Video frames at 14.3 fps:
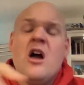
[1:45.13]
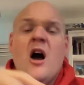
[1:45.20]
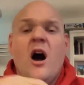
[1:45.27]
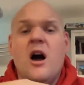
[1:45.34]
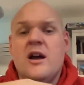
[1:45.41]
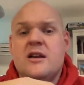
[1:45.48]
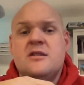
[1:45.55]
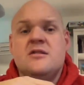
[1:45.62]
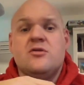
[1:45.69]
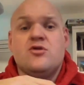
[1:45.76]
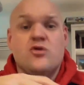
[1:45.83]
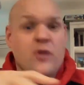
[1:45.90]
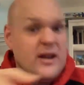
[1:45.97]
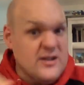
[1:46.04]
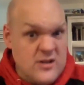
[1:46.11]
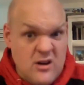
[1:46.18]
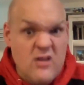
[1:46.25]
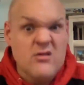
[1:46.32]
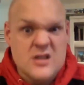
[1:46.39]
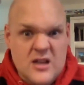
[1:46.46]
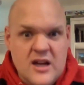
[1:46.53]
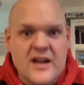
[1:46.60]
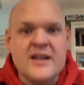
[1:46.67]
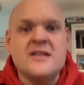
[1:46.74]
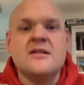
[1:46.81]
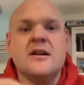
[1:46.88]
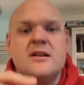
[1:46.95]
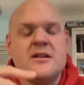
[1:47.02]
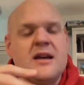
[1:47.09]
I'd trained alongside
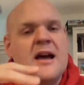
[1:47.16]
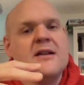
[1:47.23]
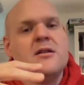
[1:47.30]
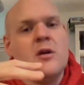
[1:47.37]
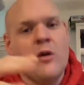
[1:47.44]
and had a lot of